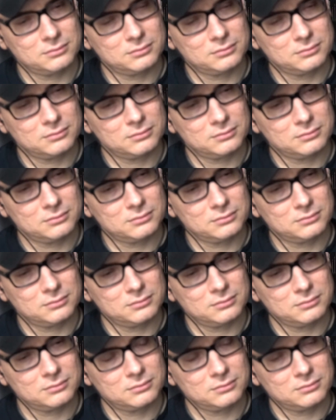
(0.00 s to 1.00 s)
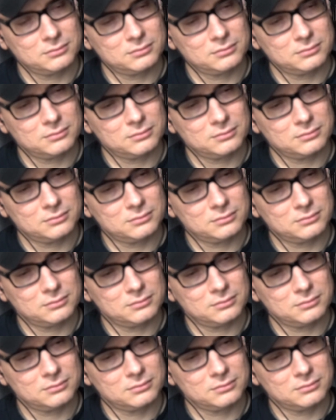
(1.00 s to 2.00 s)

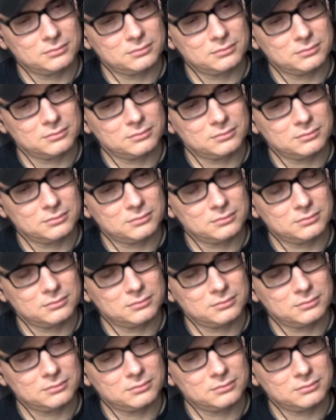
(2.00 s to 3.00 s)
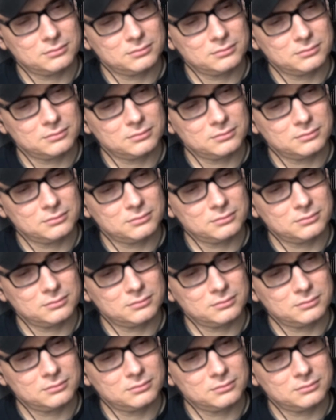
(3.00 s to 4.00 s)

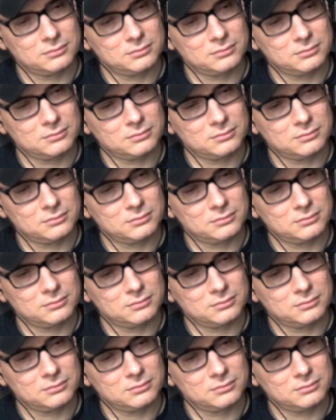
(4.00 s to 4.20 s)
(silent)